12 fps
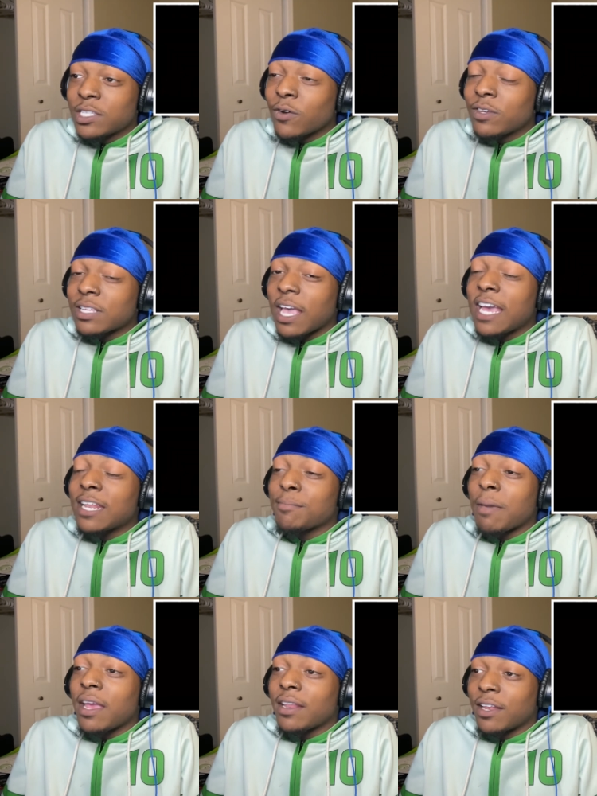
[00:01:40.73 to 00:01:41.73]
So it's
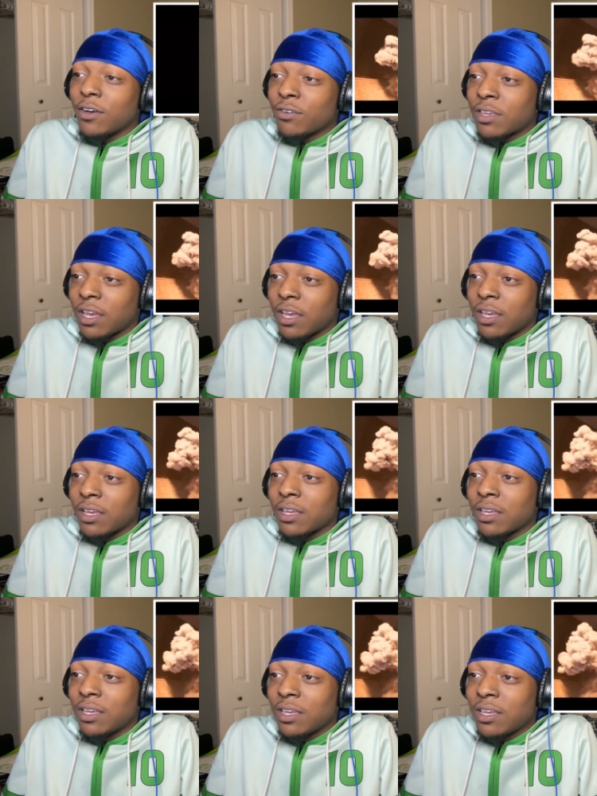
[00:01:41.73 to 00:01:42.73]
animated, okay.
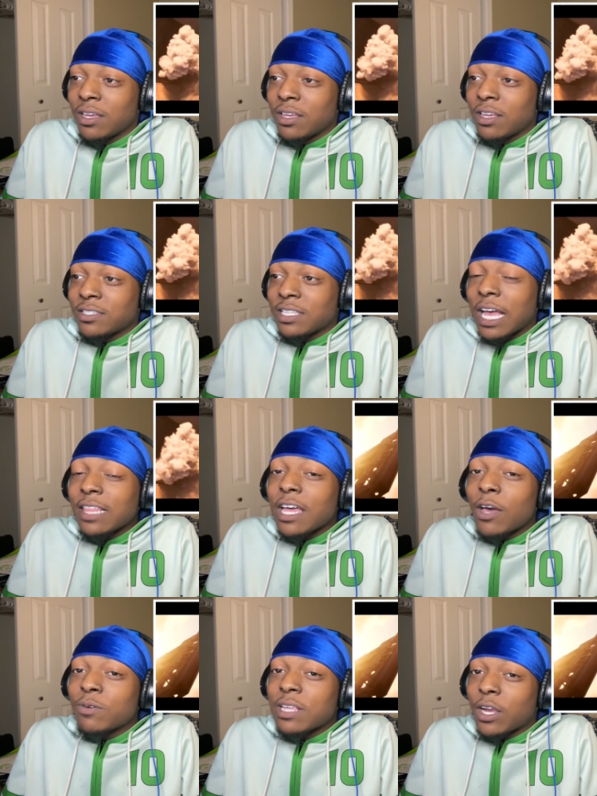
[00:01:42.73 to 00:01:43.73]
See, I
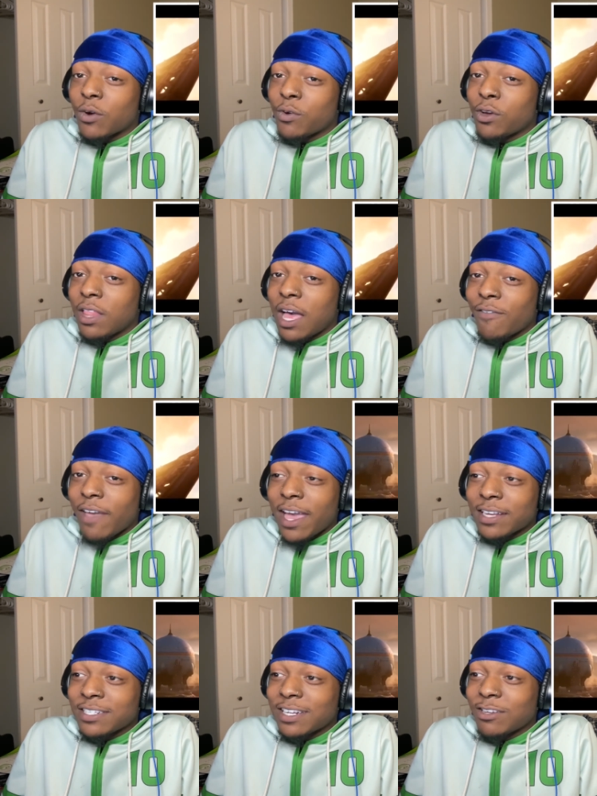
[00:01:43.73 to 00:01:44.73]
thought it was like a real live action.